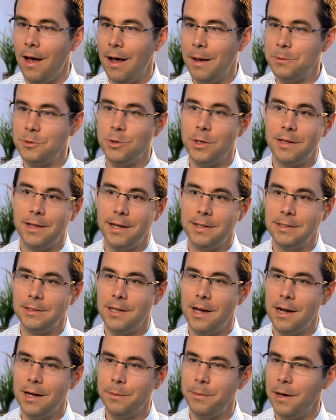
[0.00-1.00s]
So I'd like to
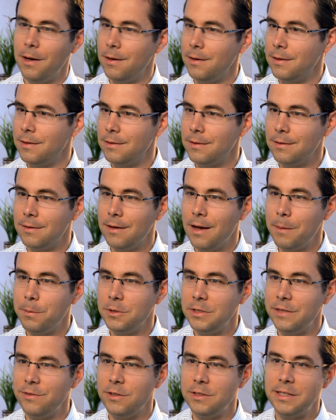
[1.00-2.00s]
talk about a
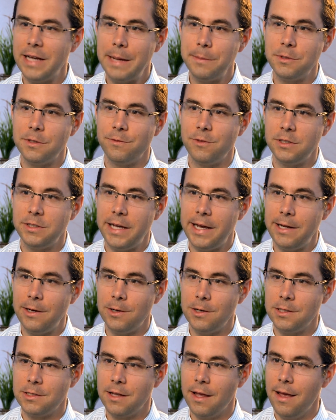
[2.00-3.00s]
couple different types of
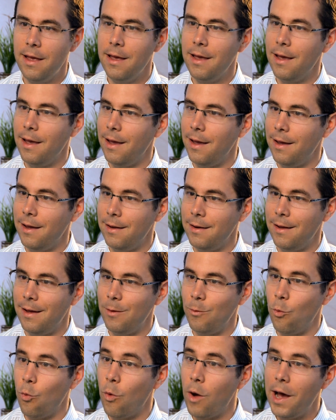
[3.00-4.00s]
retainers
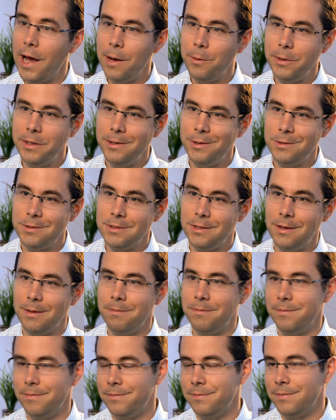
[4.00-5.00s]
and why we use
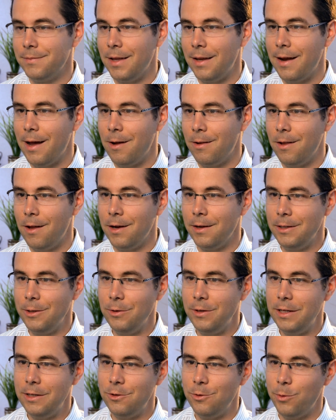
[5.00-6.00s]
them and how long
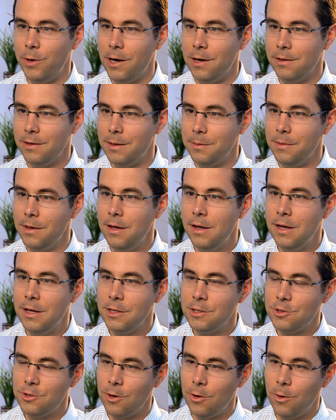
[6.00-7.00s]
you need to wear them.
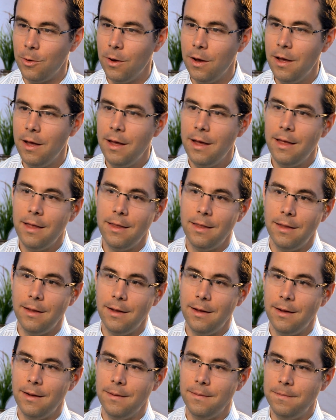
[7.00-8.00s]
So
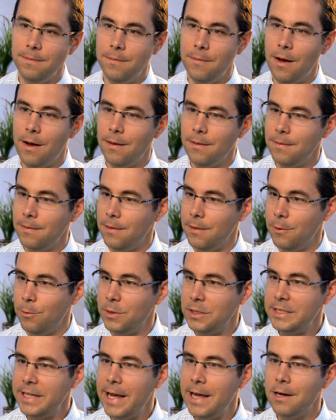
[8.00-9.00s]
the
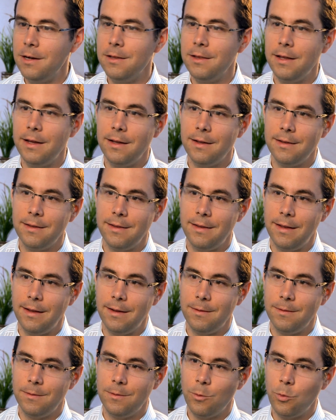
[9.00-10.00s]
retainer
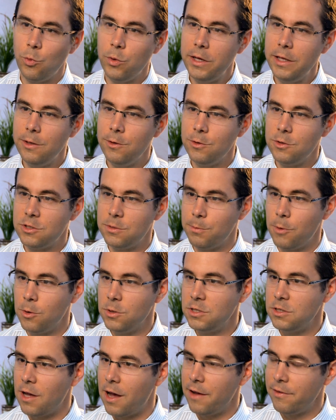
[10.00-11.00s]
that we use
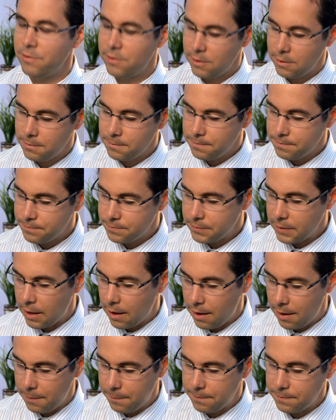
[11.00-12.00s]
most often
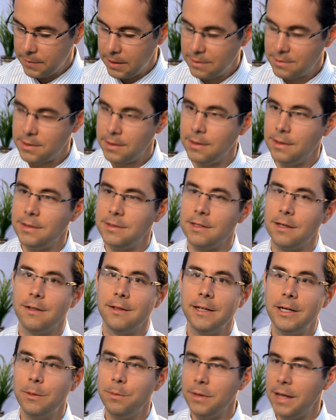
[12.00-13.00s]
is a
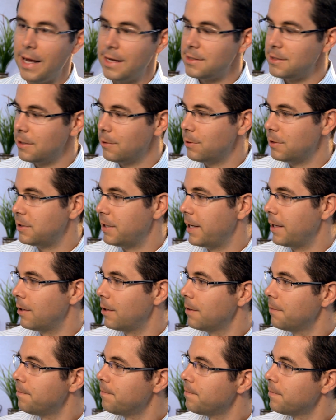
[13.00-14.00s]
clear plastic retainer,